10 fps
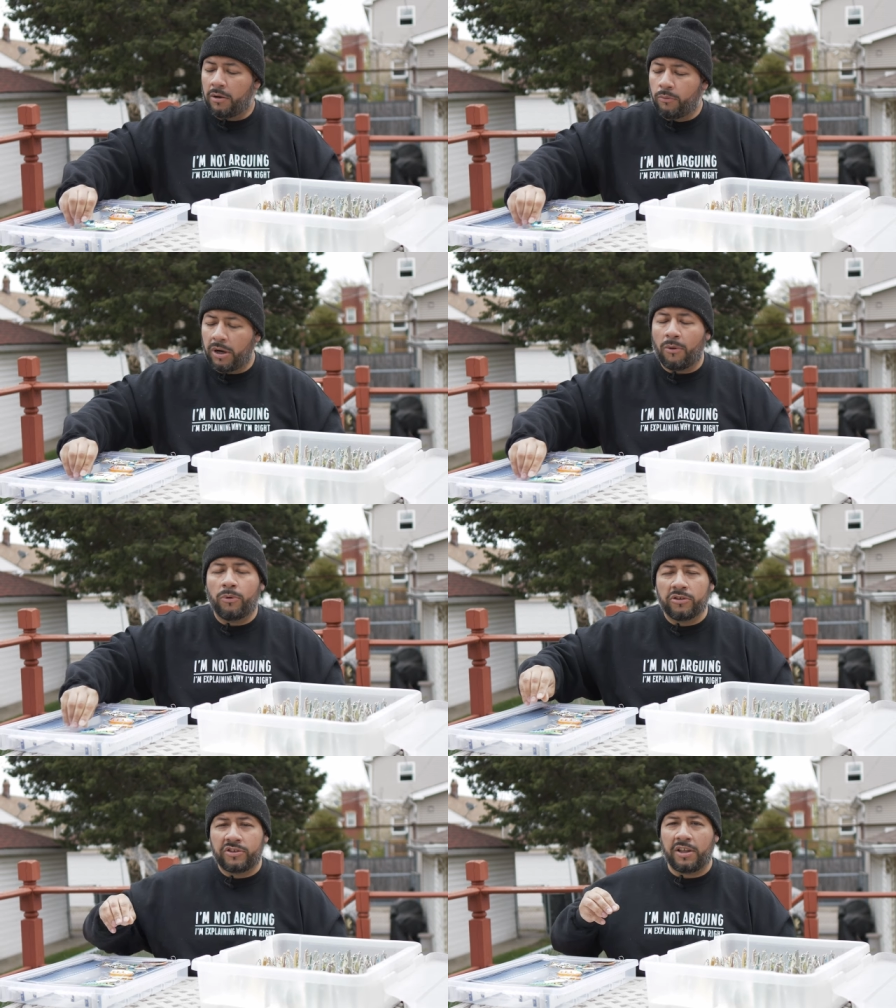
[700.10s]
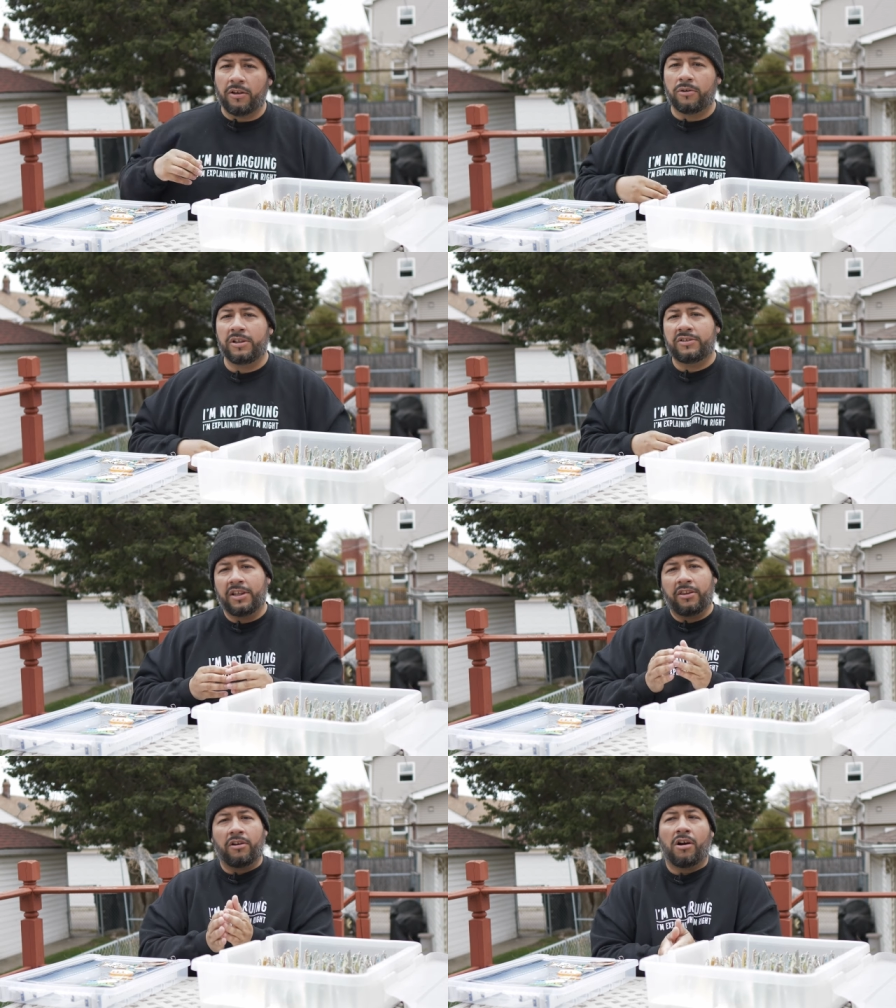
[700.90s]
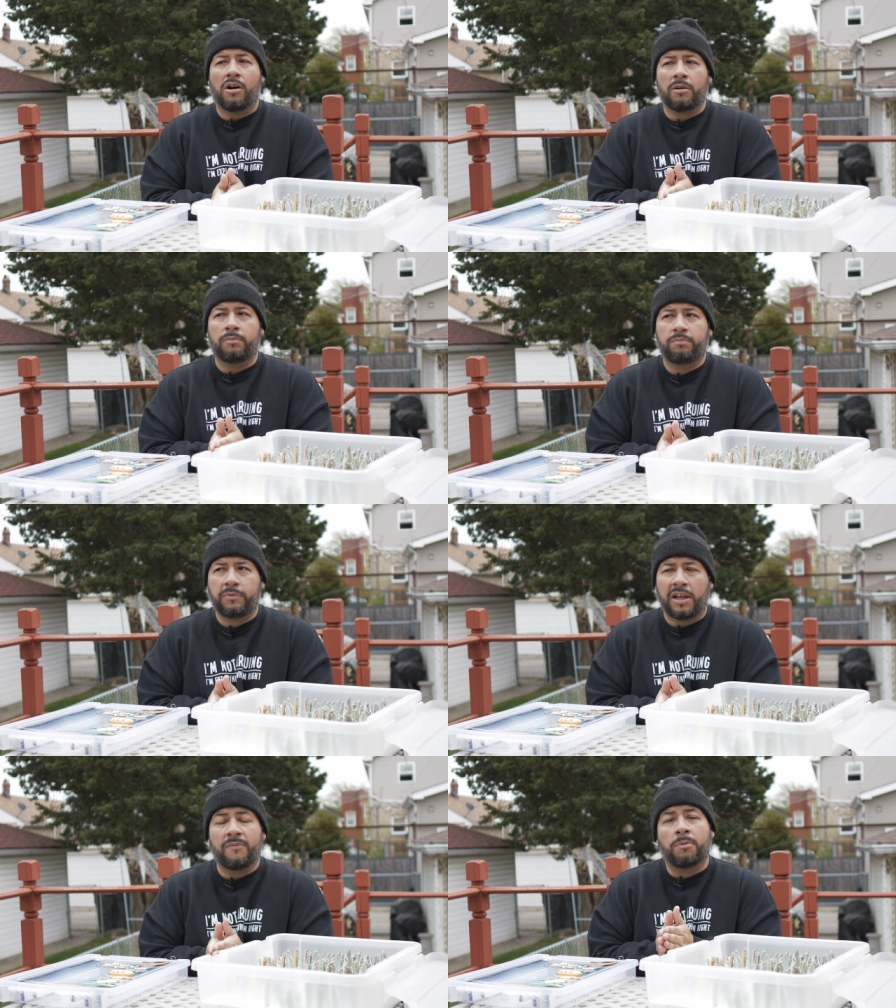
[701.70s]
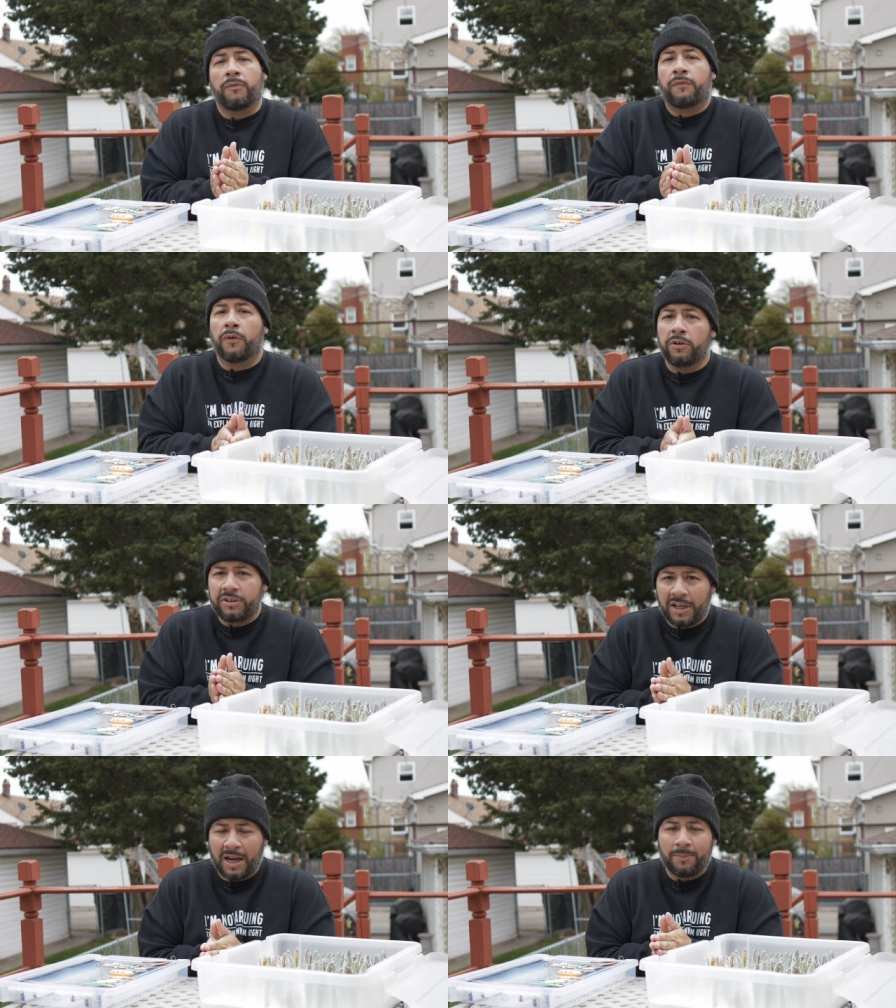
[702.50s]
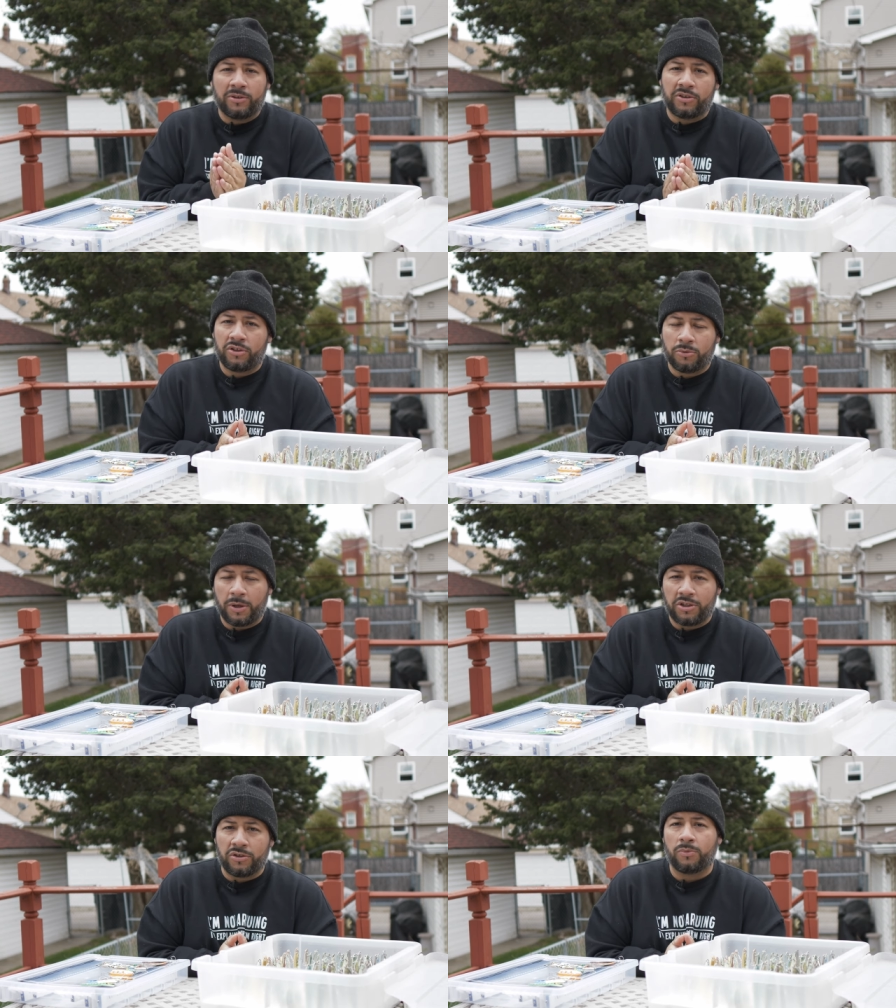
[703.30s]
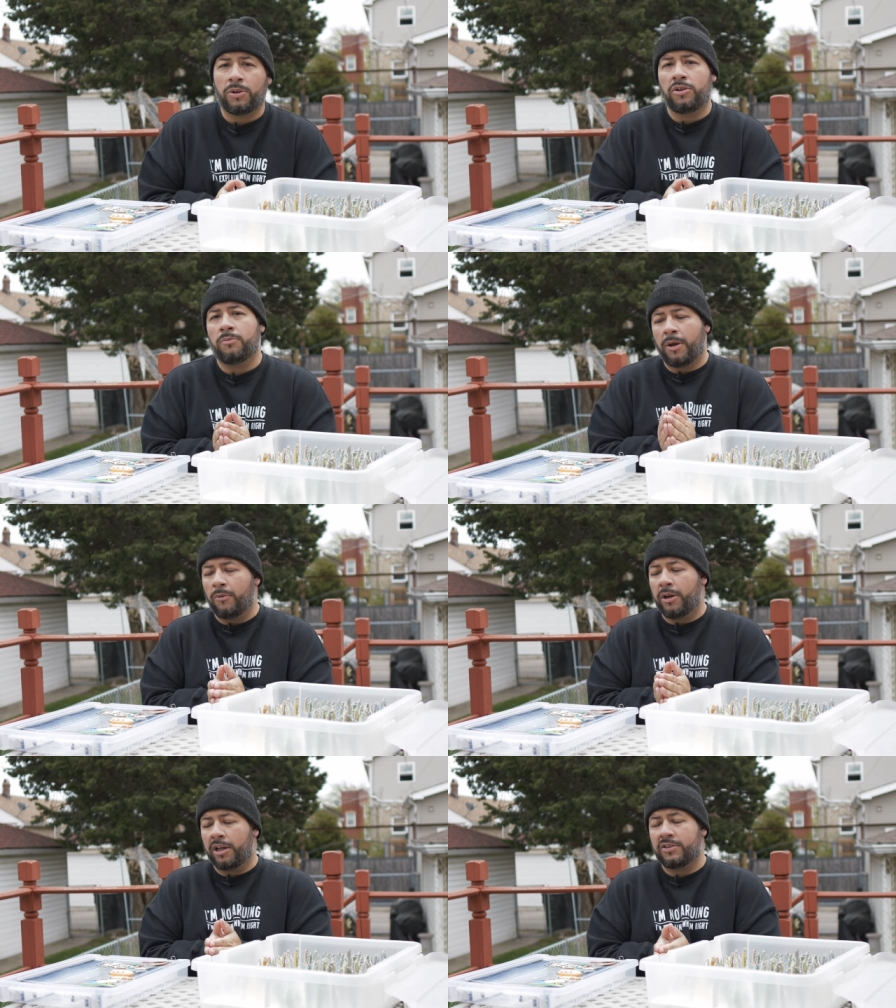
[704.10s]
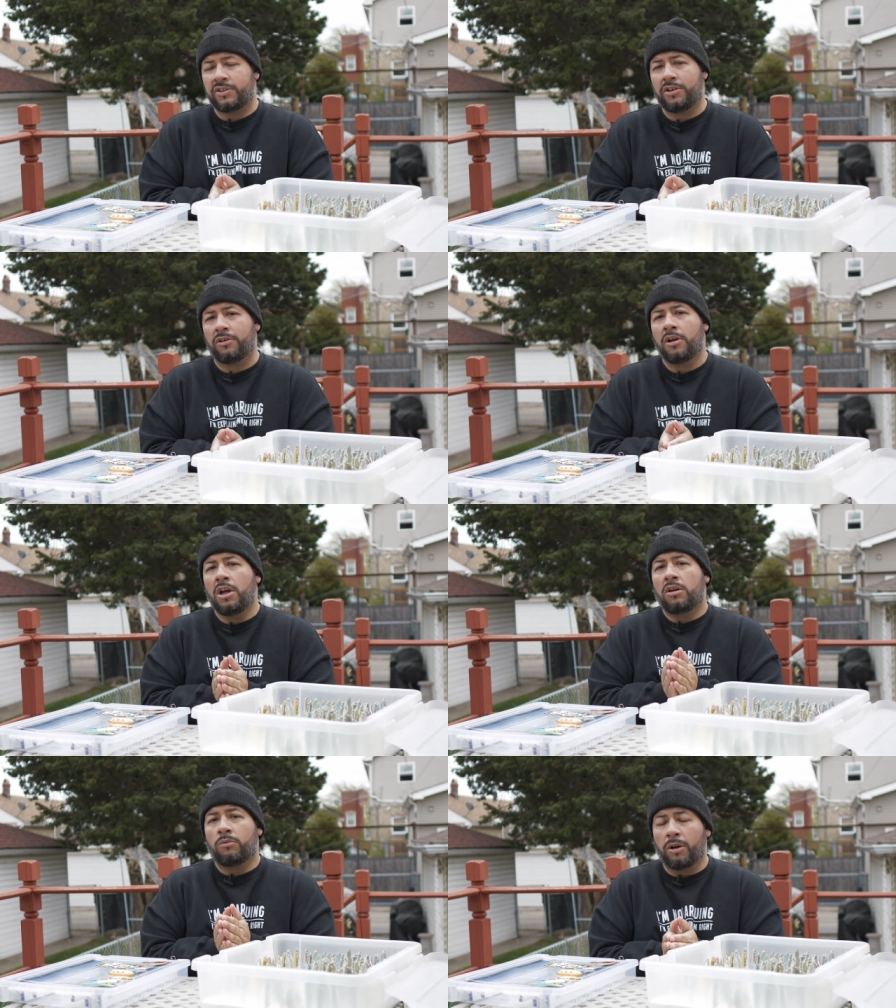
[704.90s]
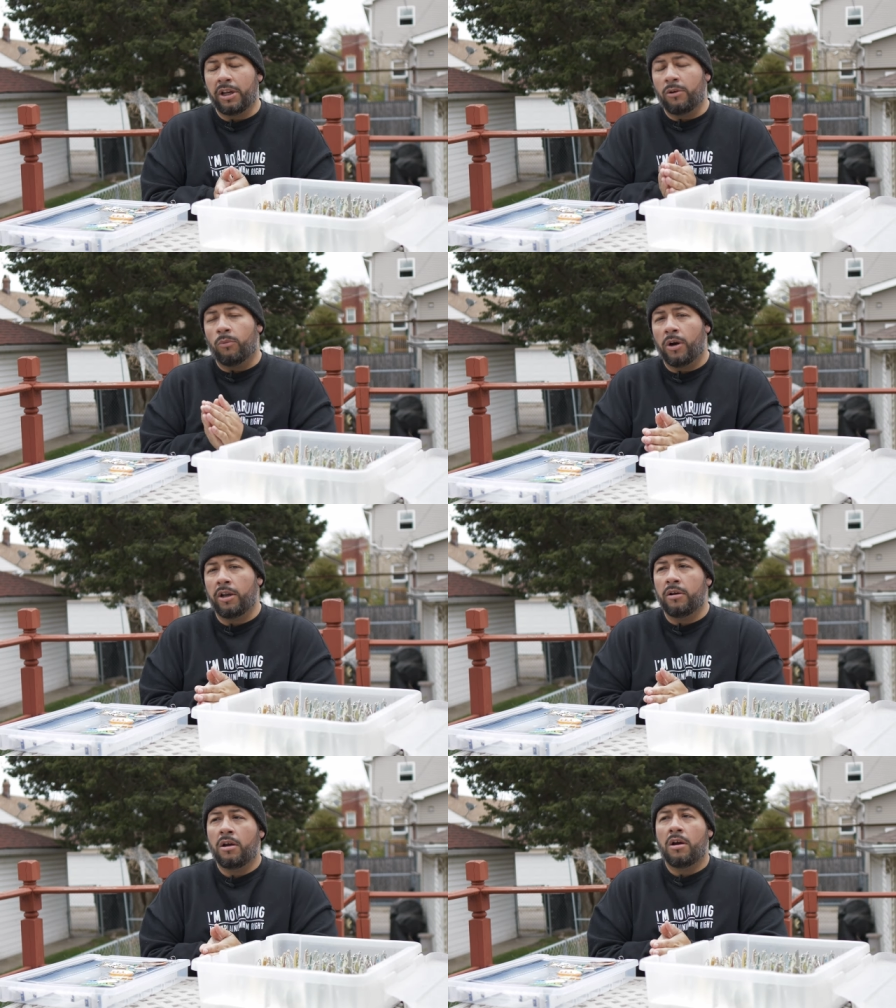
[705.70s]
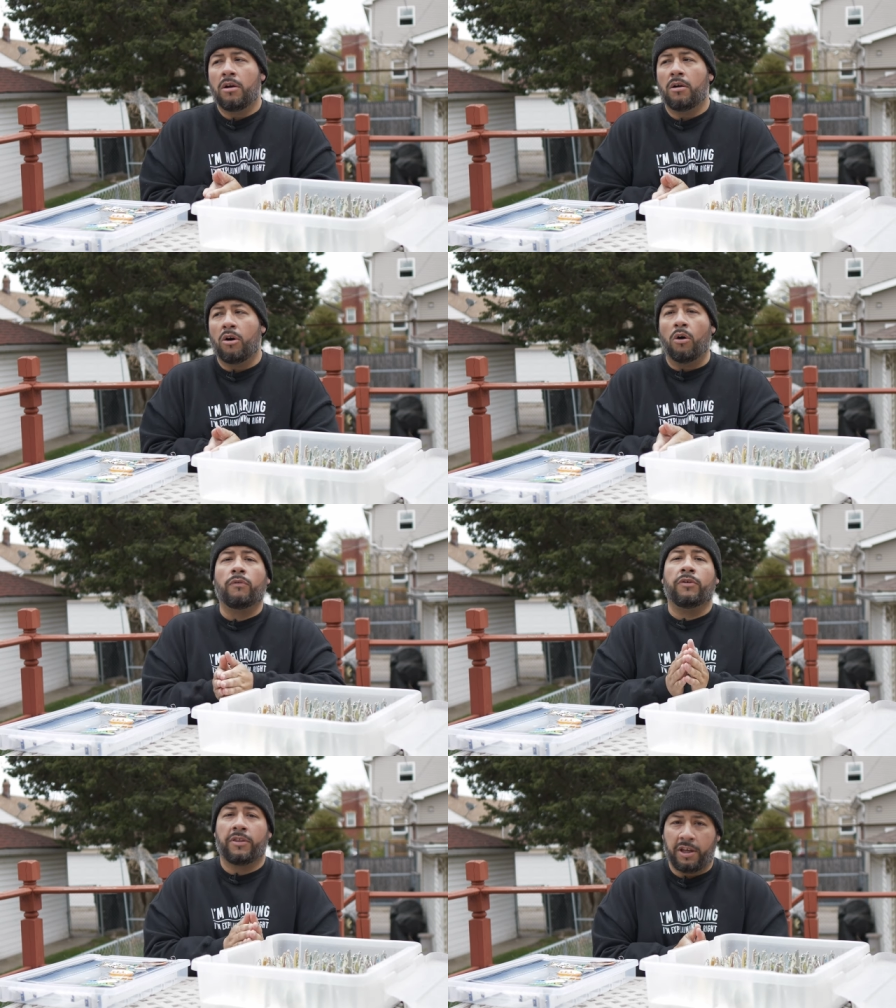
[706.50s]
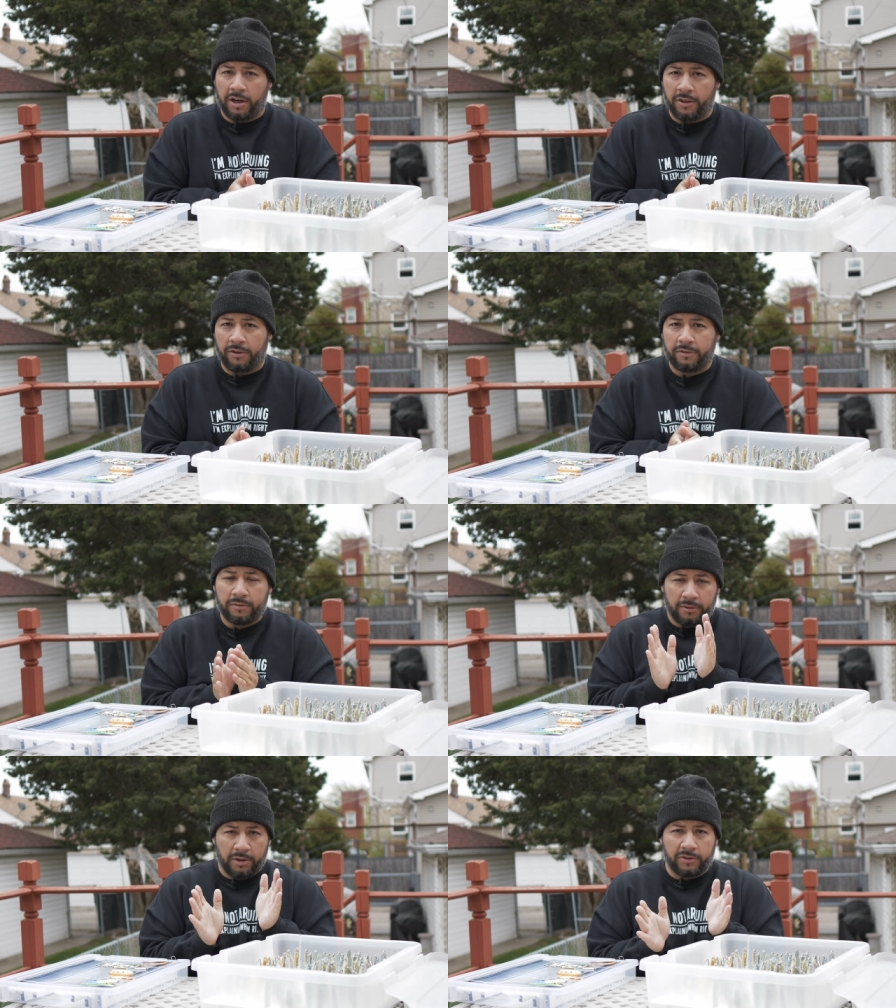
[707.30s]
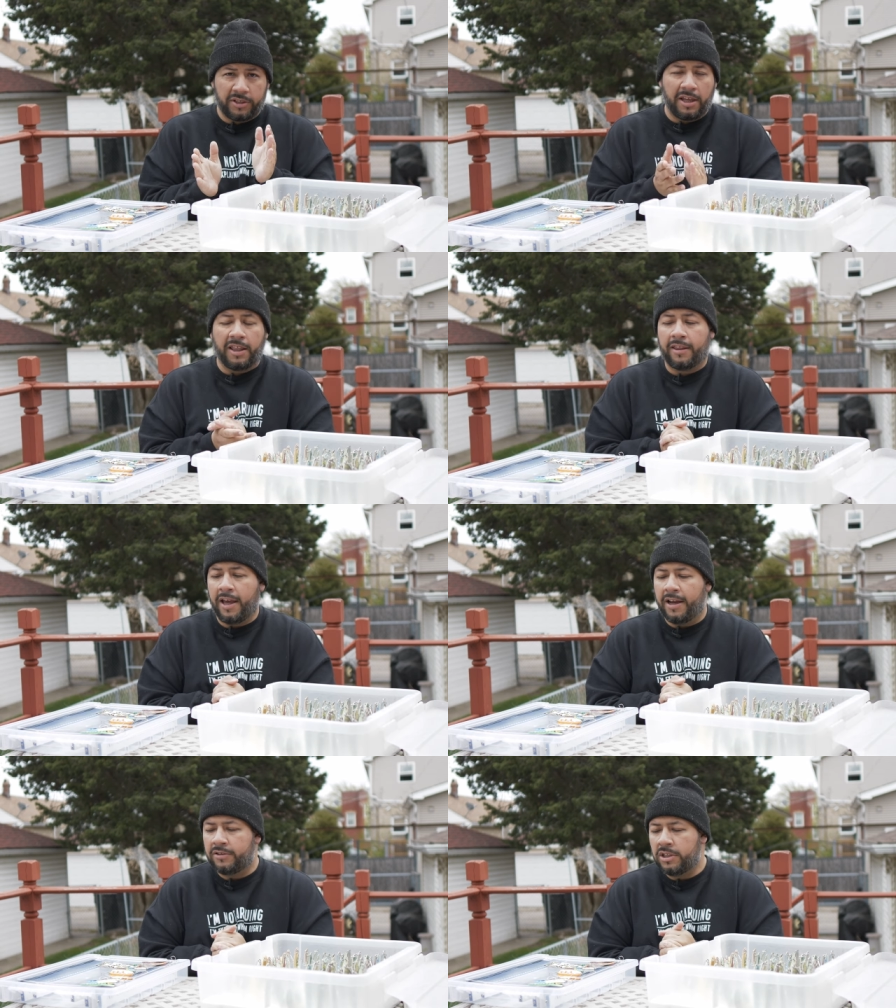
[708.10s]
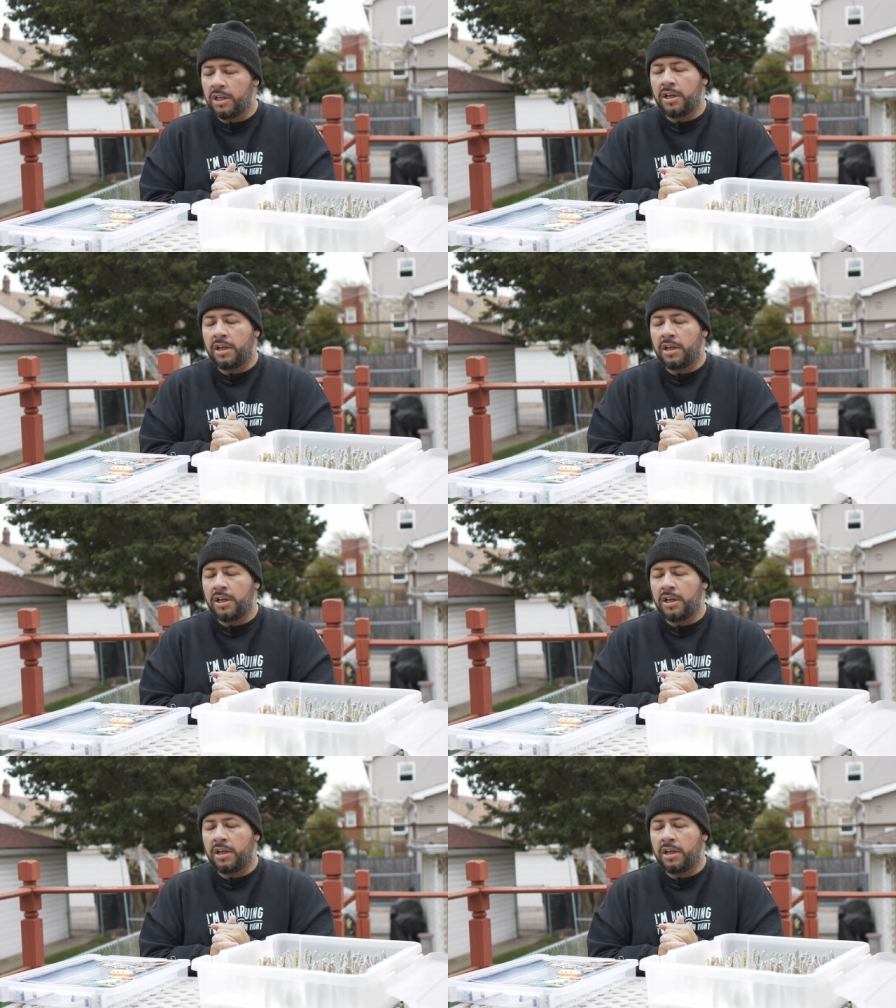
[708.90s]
What I will say though is that there are kind of preferred times and situations when you may want to consider running one over the other. I'll say it like that.